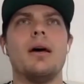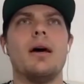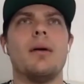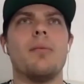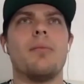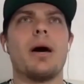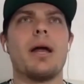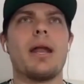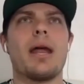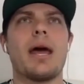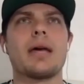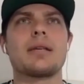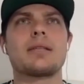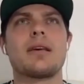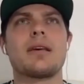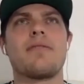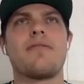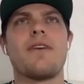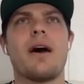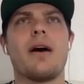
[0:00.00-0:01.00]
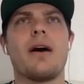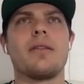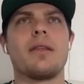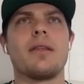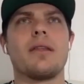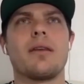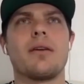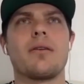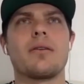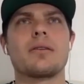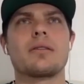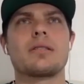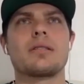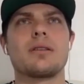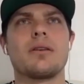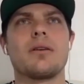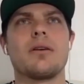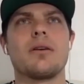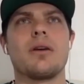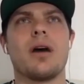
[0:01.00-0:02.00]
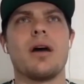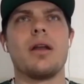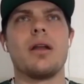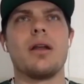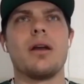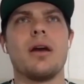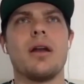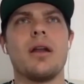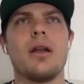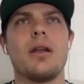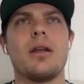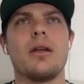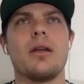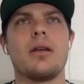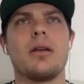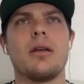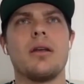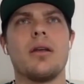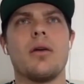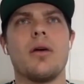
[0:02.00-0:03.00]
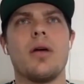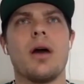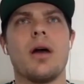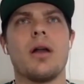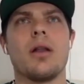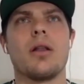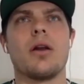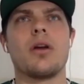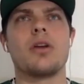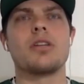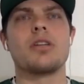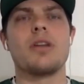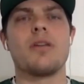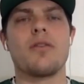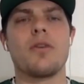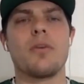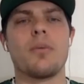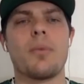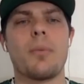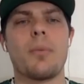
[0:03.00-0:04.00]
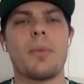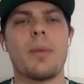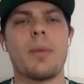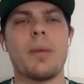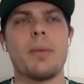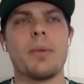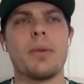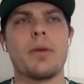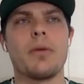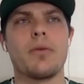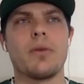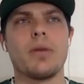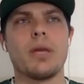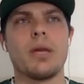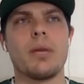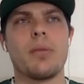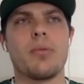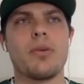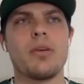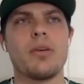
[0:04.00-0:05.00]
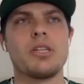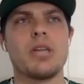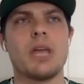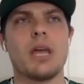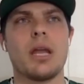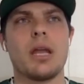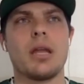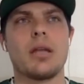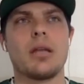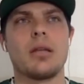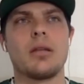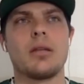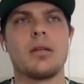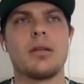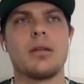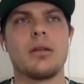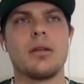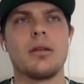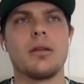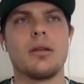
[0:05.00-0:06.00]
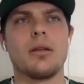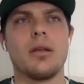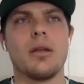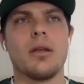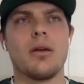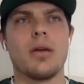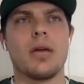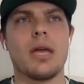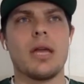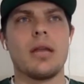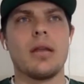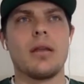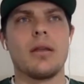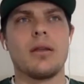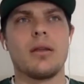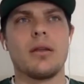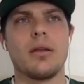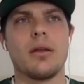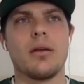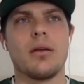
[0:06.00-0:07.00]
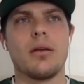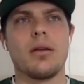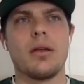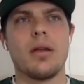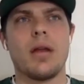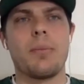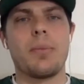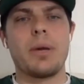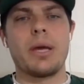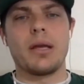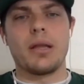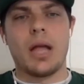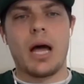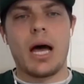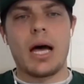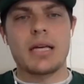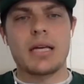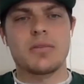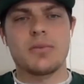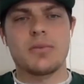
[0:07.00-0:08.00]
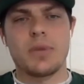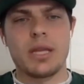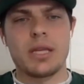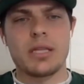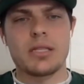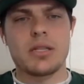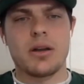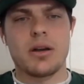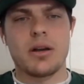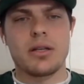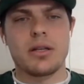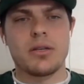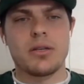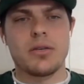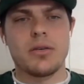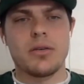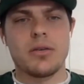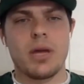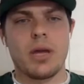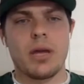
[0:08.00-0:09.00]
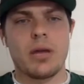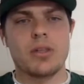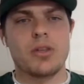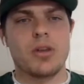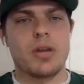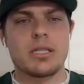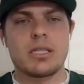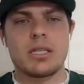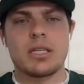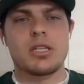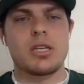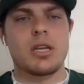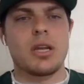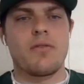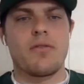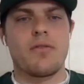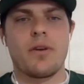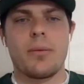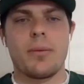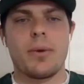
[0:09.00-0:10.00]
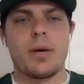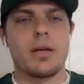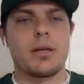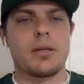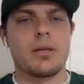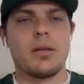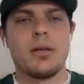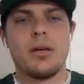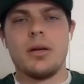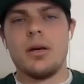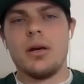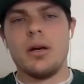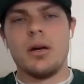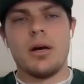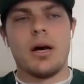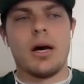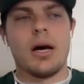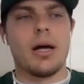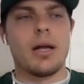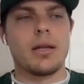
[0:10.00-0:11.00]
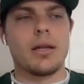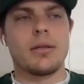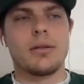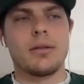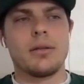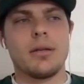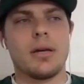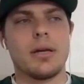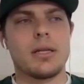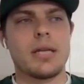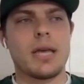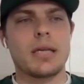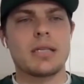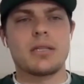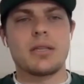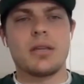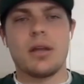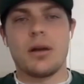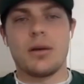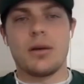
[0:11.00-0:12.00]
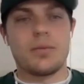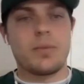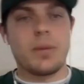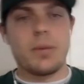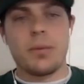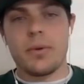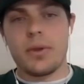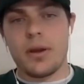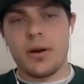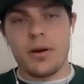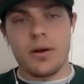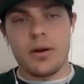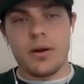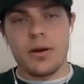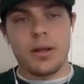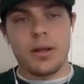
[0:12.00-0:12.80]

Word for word: but as I found that there's a, a, you know a large enough group of people that really appreciated you know getting you know not being lost when they started doing it transitioning from a, a, a you know people that are